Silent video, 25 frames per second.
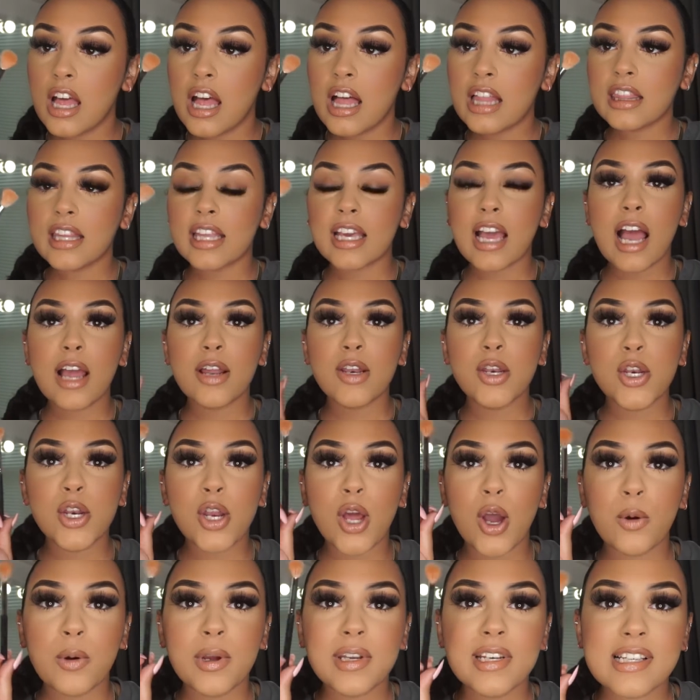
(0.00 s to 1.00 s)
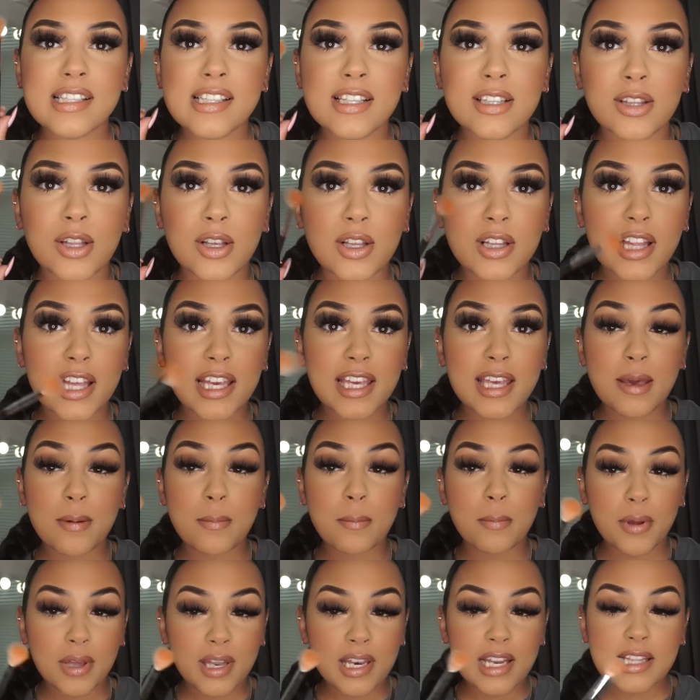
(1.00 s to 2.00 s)
Like, I know it doesn't look like
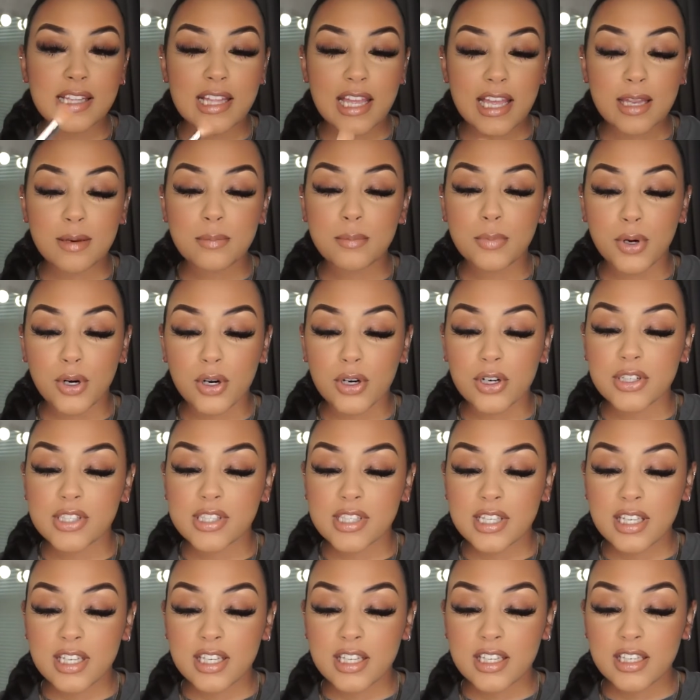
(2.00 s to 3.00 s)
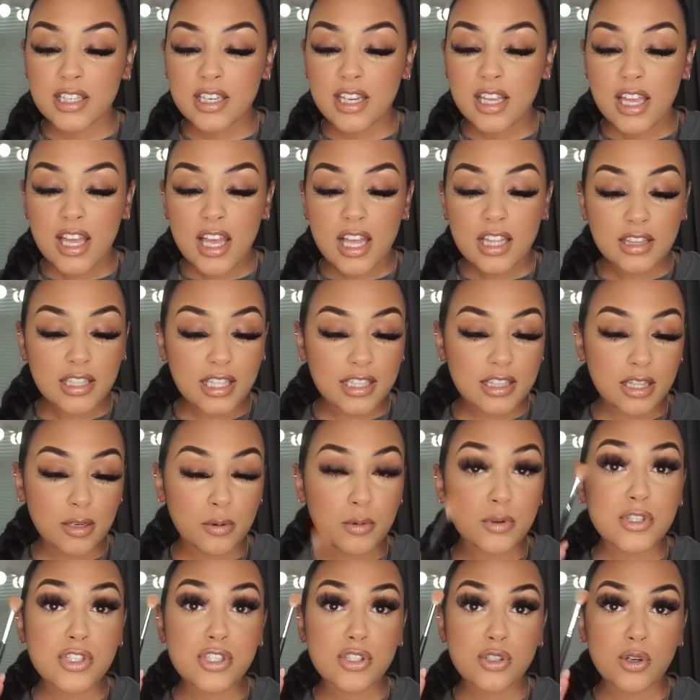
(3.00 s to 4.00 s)
it, but in person, like there
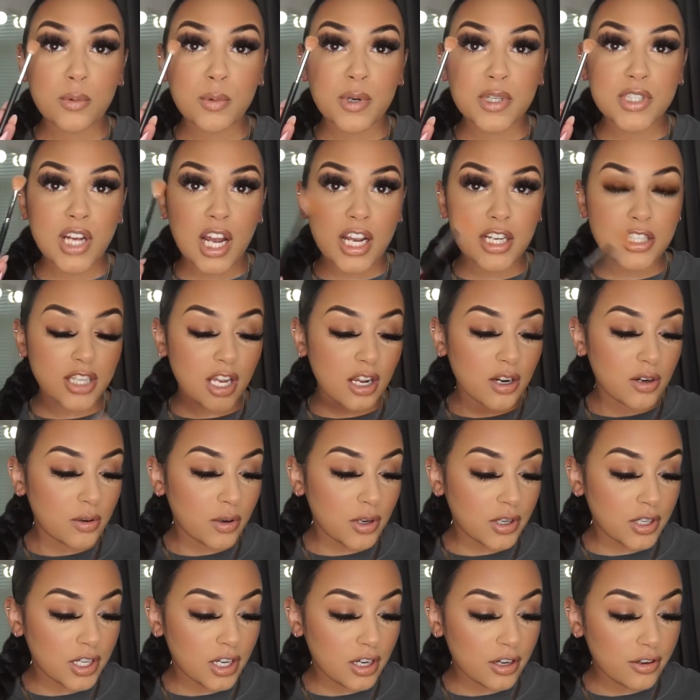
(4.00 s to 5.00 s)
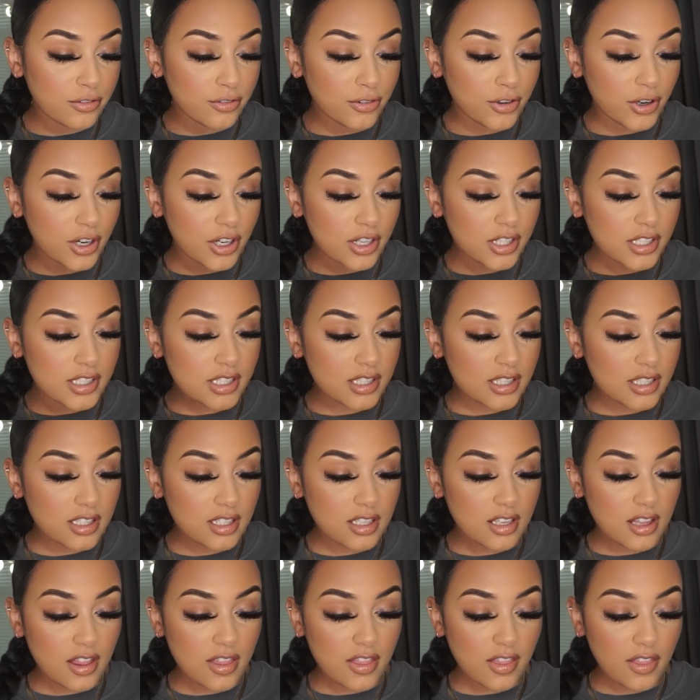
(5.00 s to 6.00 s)
was so much eyeshadow on here at first.
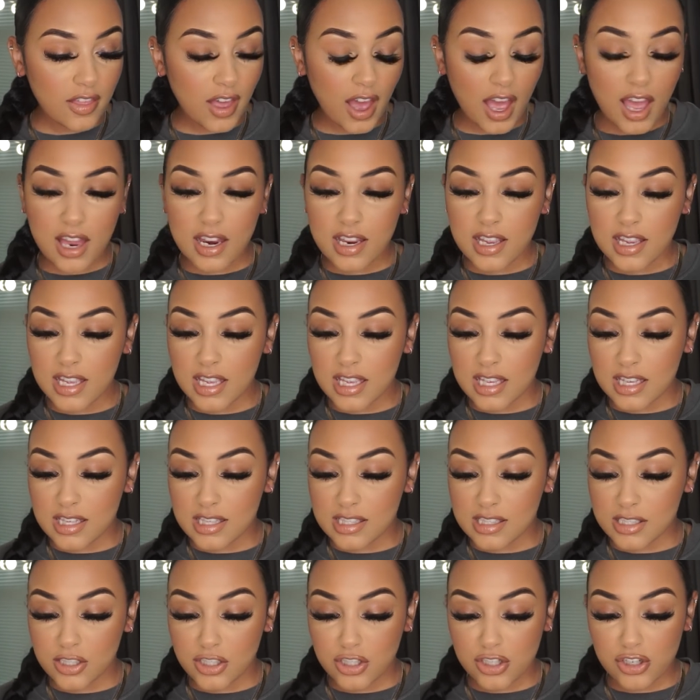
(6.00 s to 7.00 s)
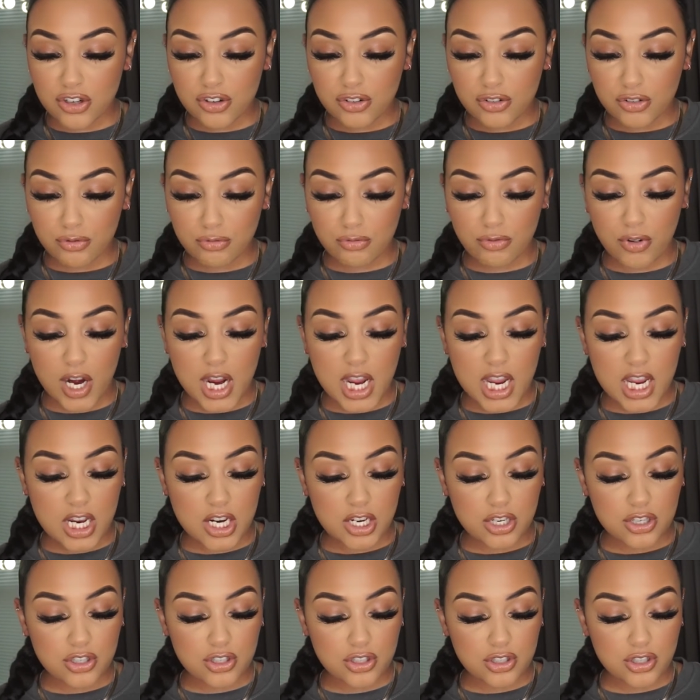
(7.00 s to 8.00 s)
That is
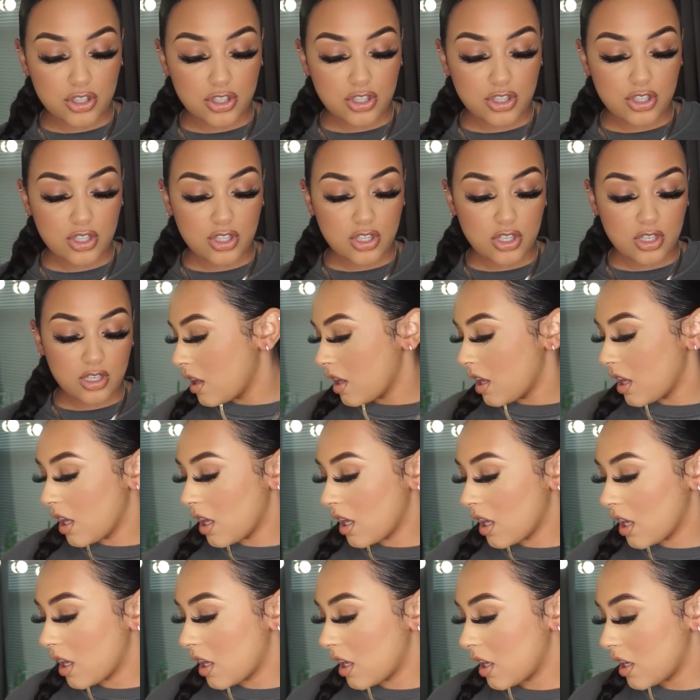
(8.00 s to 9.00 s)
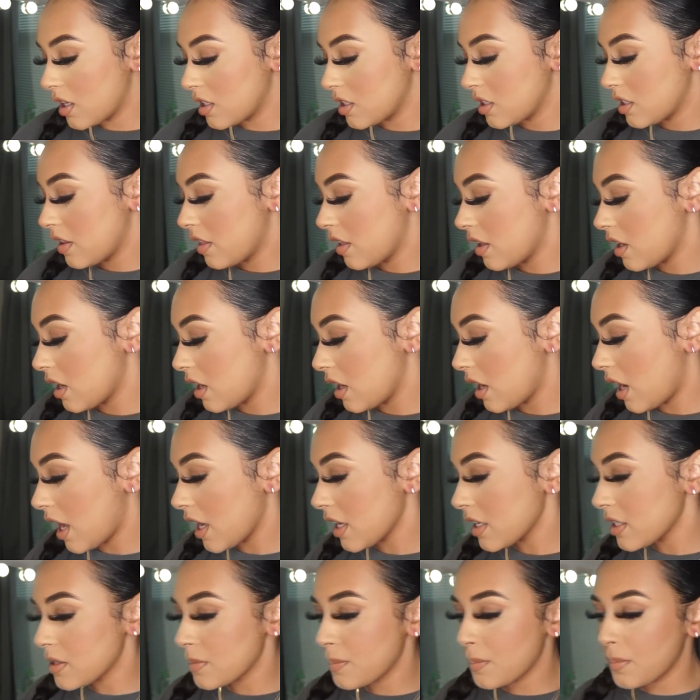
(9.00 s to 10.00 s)
strange. And the
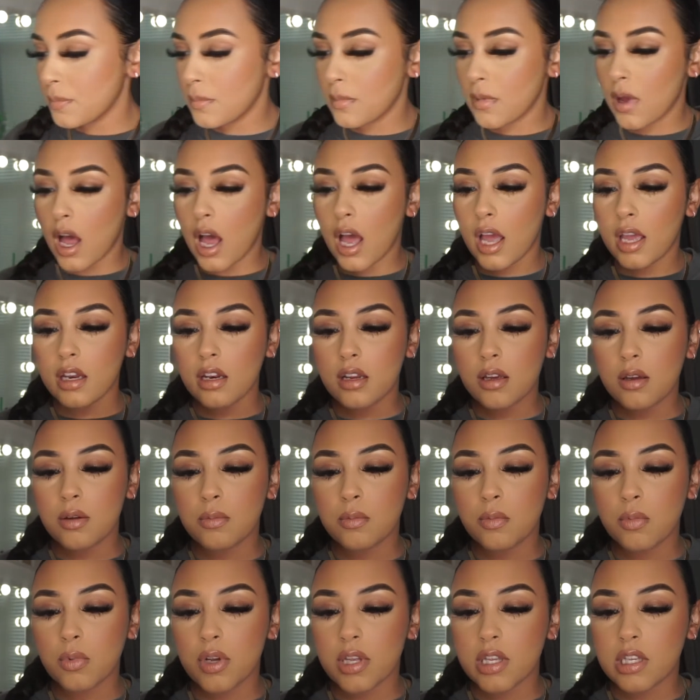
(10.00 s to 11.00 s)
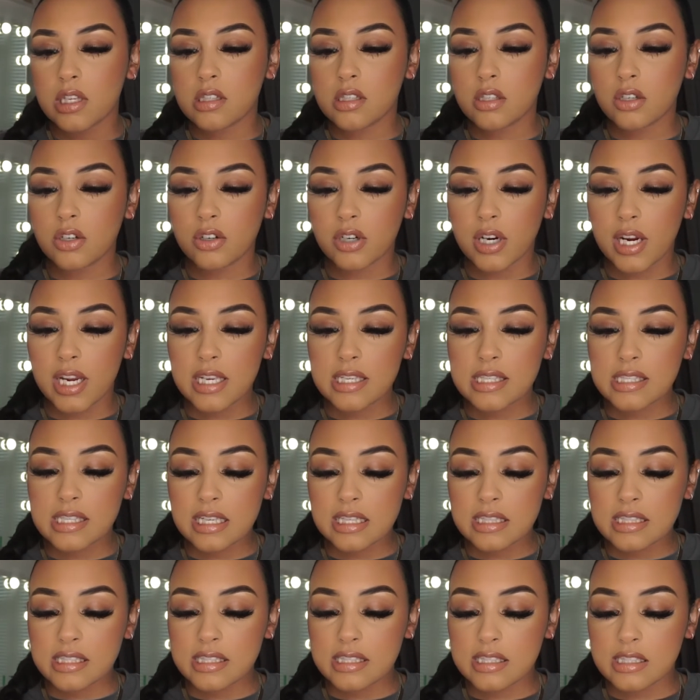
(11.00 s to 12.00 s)
next item was Grace
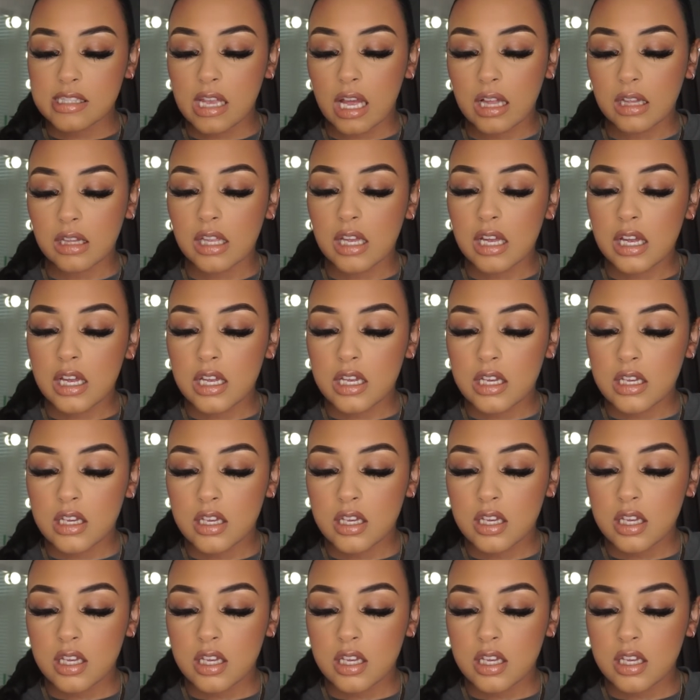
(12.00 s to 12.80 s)
and Stella.